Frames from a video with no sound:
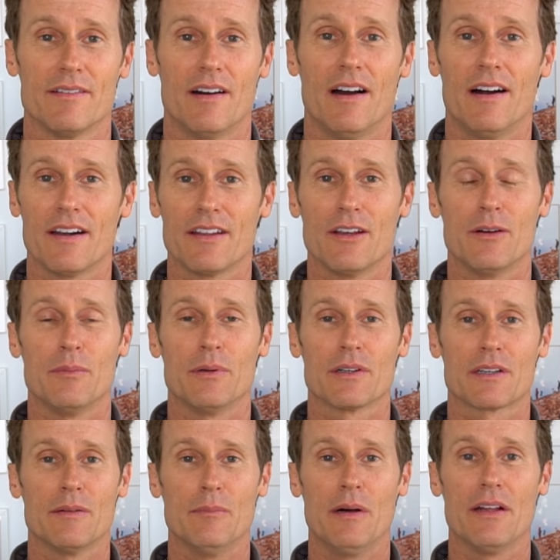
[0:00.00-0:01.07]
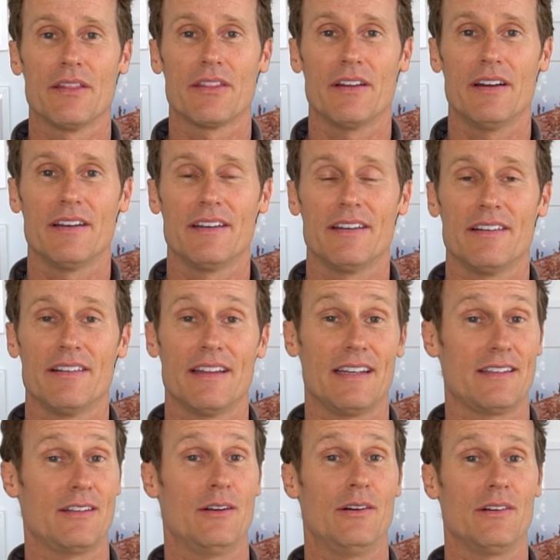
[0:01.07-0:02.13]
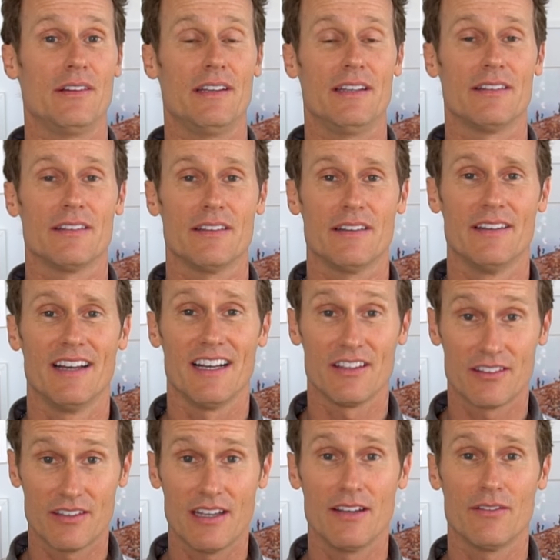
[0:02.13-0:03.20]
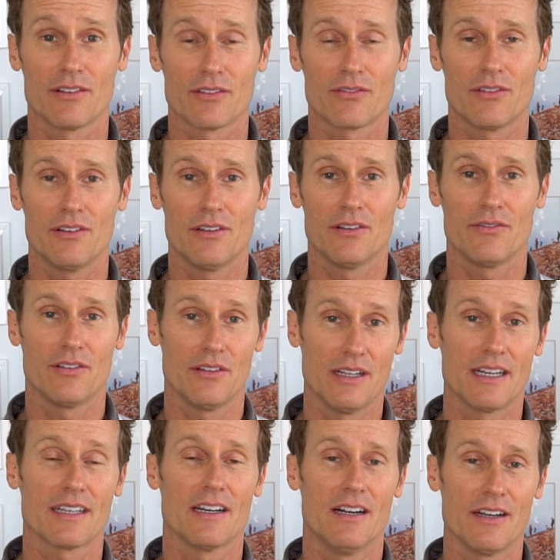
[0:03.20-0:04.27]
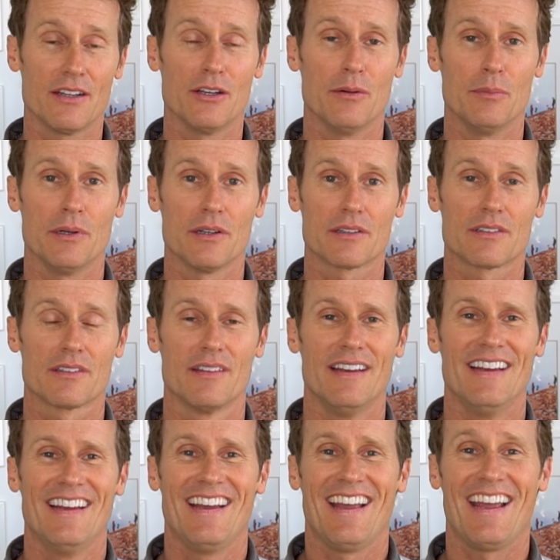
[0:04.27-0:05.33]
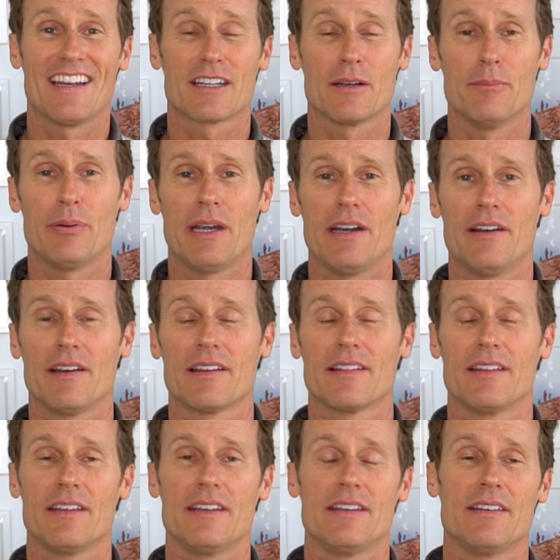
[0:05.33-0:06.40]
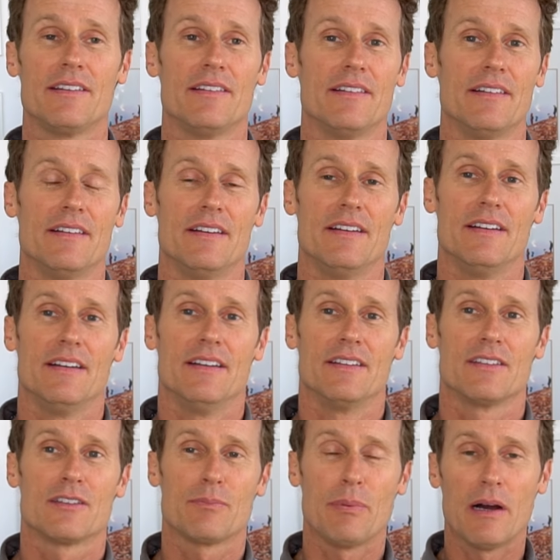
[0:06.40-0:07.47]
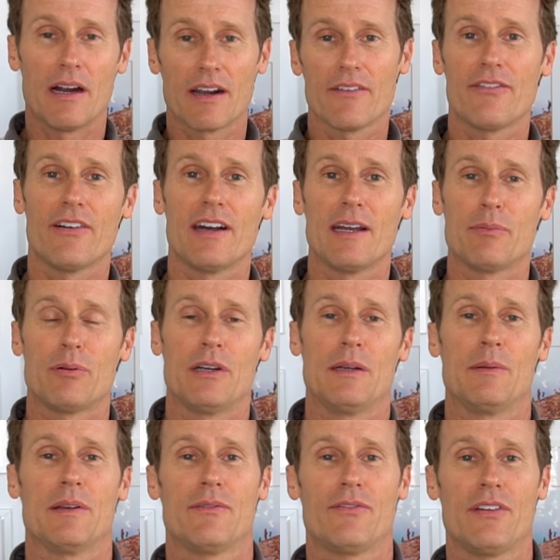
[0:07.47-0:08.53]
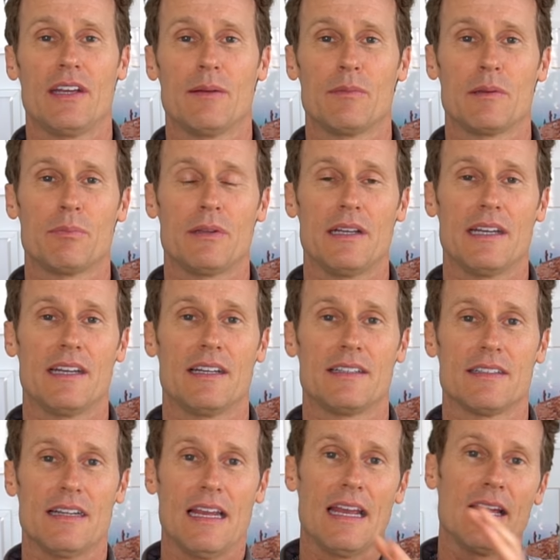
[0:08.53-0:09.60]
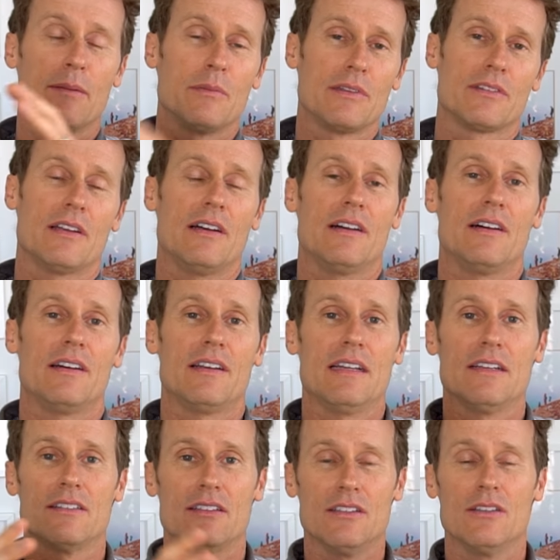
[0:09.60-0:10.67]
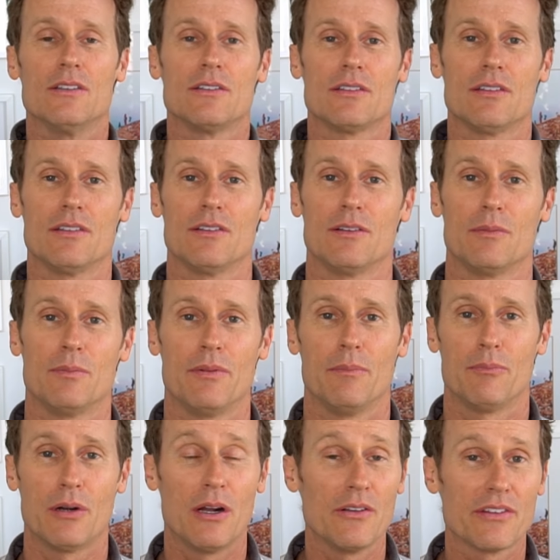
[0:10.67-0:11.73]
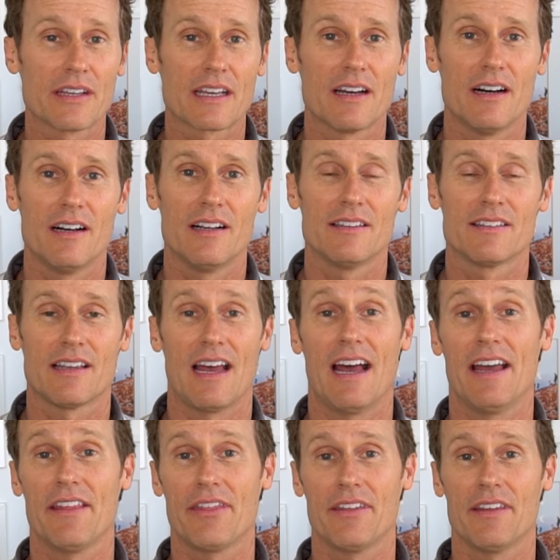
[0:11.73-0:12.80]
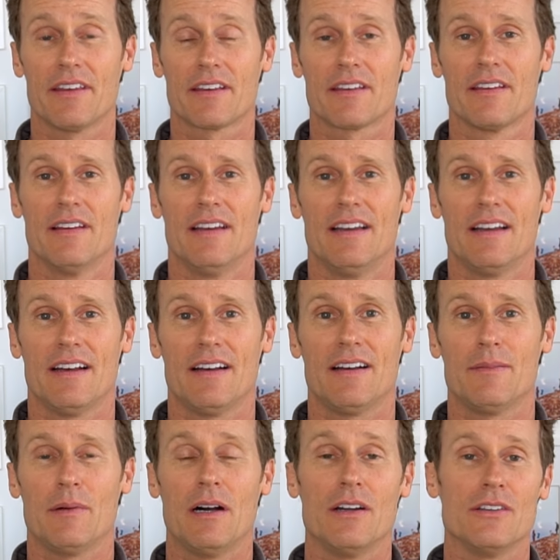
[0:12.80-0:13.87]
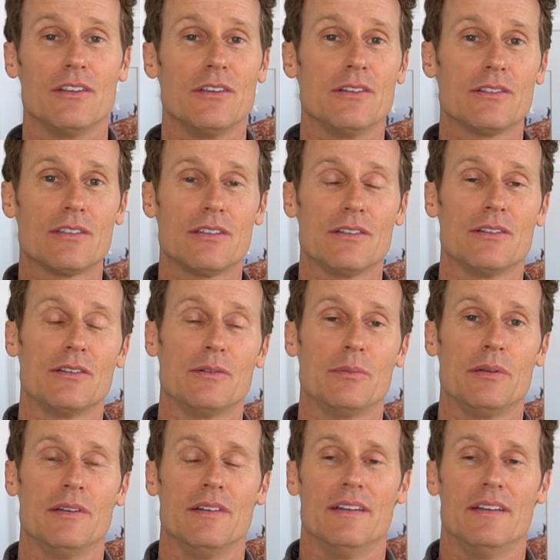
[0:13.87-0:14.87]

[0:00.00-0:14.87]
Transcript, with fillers: audiobook a month on here, that totally is a, a savings for you if you like audiobooks. And comparing the Spotify Premium Family Plan to Amazon and to YouTube. Pros and cons, I think. Um, on YouTube,